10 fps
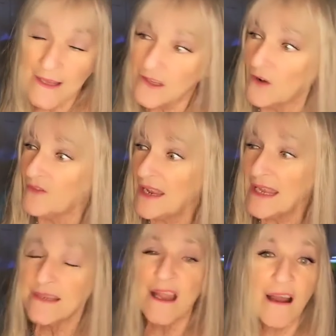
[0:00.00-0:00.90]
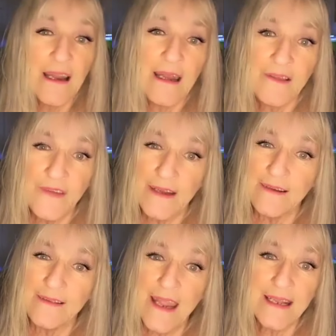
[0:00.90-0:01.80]
So if he had done anything
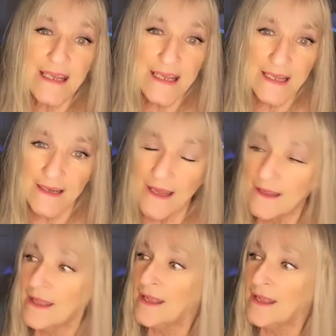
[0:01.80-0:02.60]
to that kid,